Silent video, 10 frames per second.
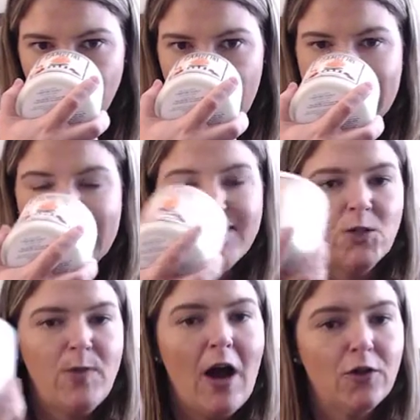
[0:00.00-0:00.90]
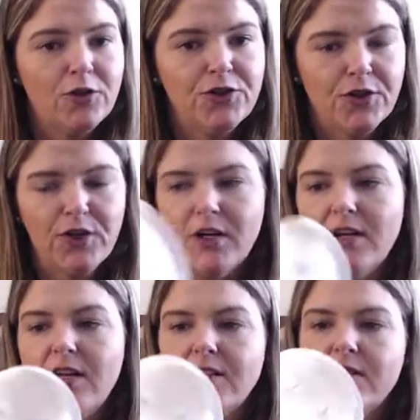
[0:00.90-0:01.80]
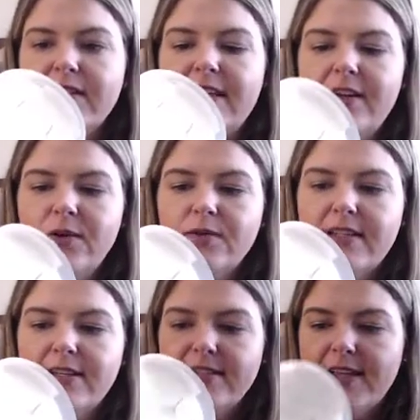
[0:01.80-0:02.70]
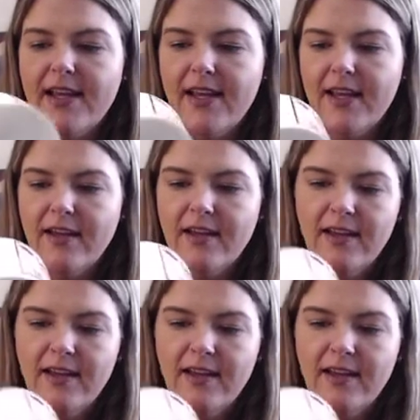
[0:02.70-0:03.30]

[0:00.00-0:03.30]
It says there's powdered sugar. So the scent notes say